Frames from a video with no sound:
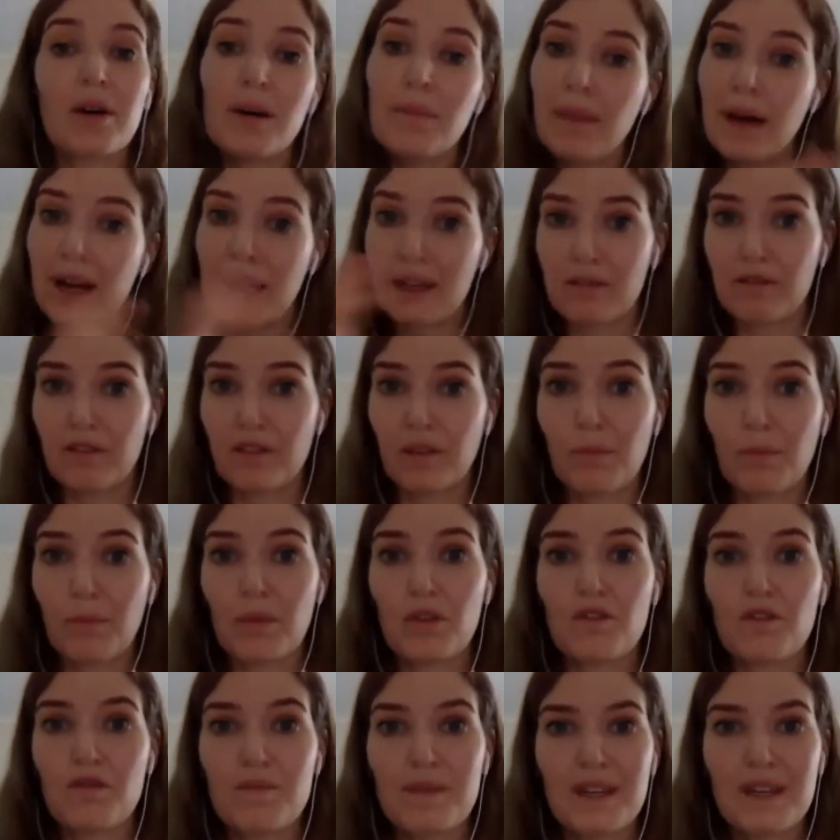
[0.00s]
mindful
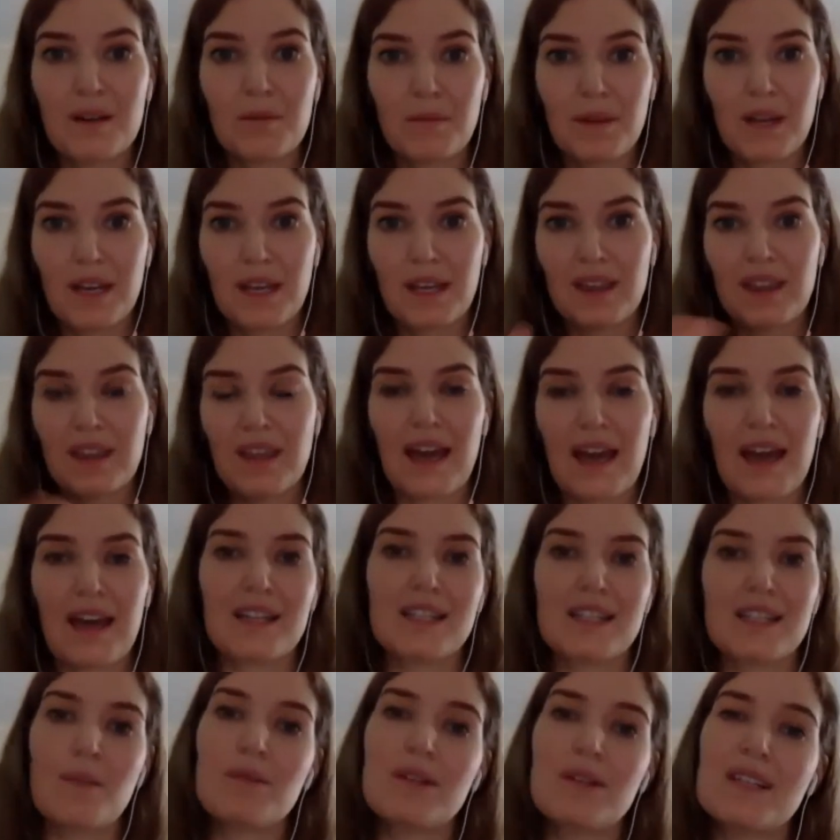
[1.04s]
movement with
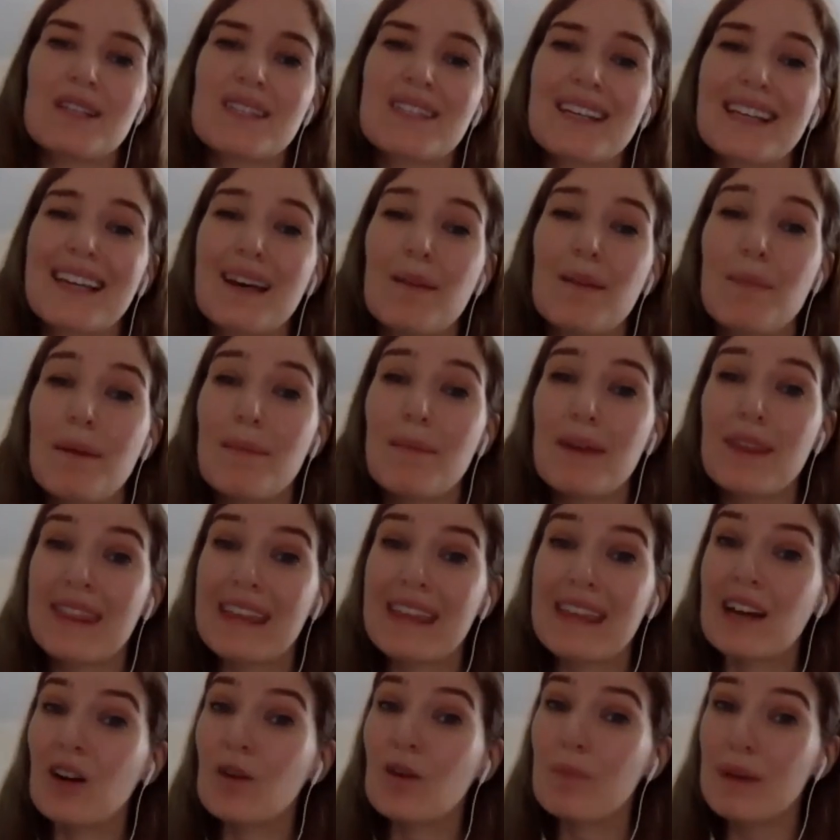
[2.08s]
acceptance and commitment
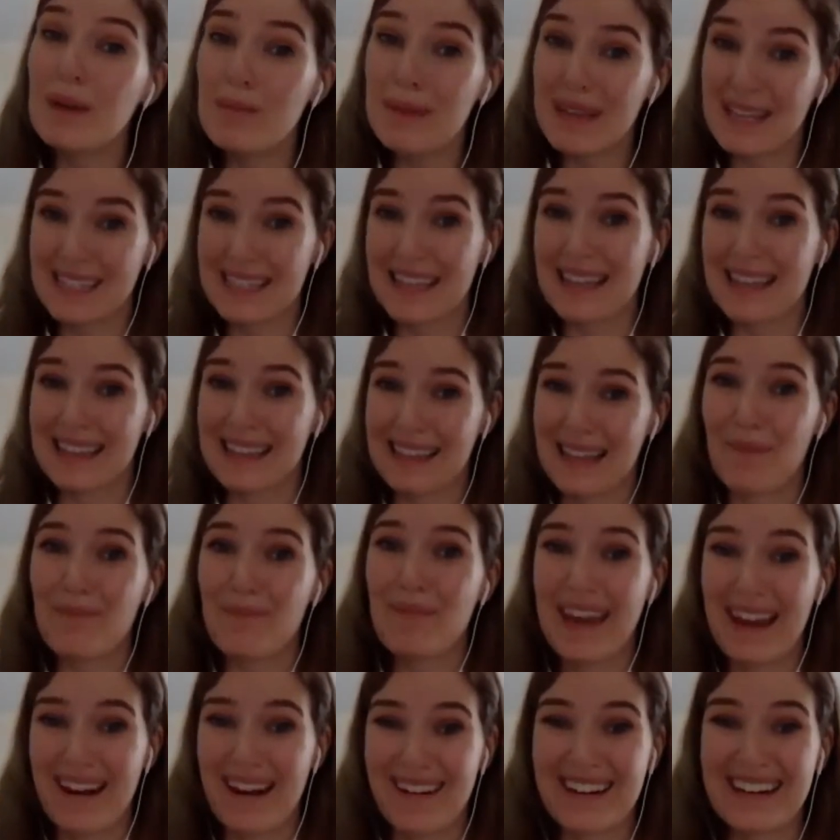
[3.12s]
therapy because I think that
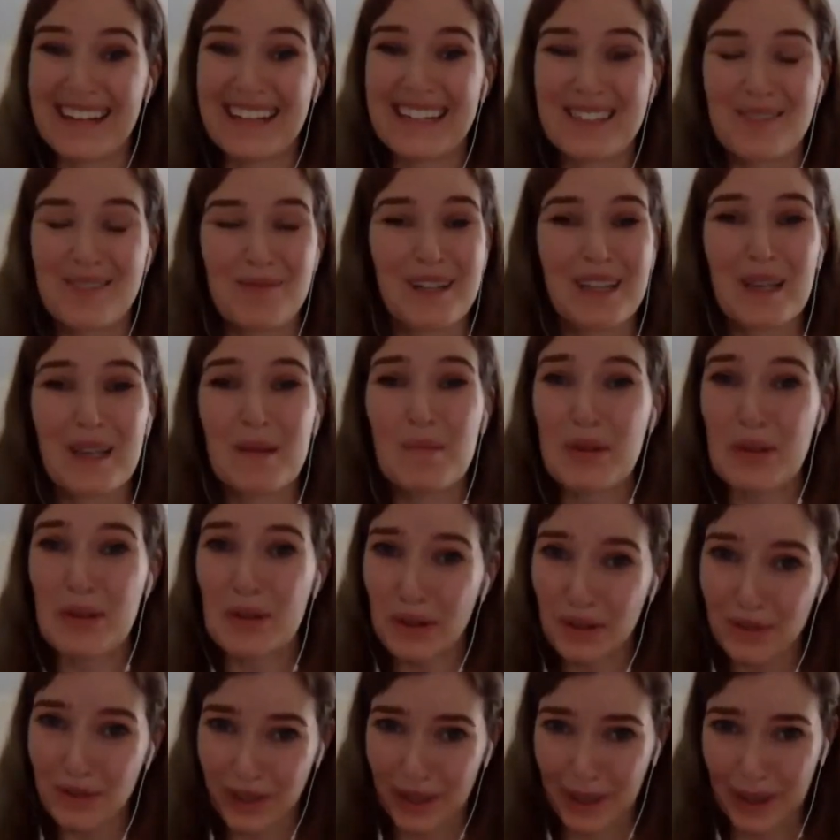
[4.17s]
pairing is really
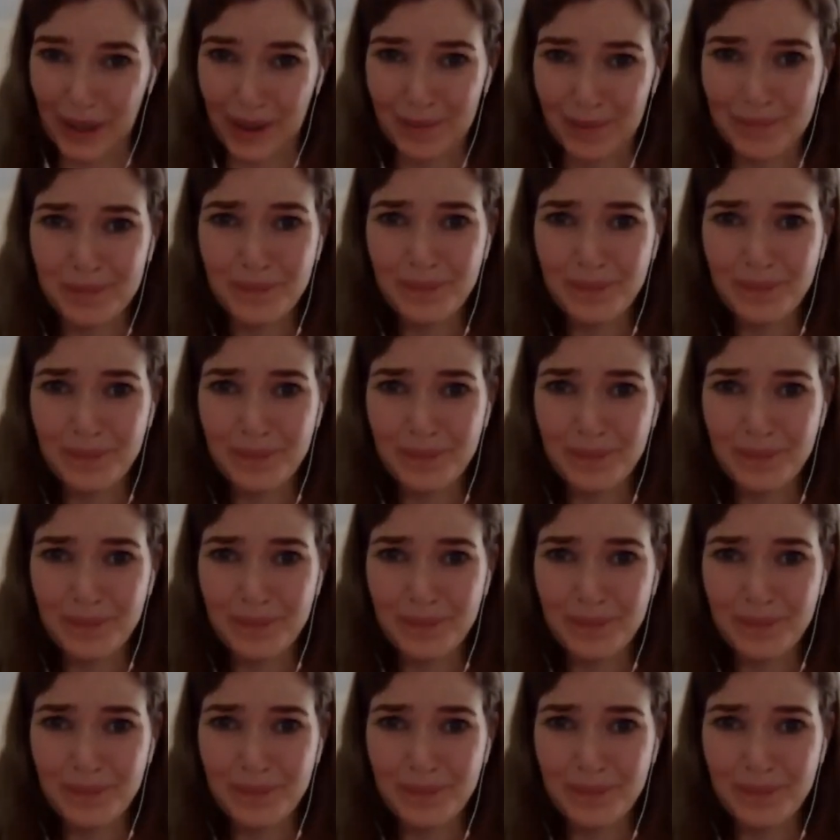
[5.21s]
beautiful.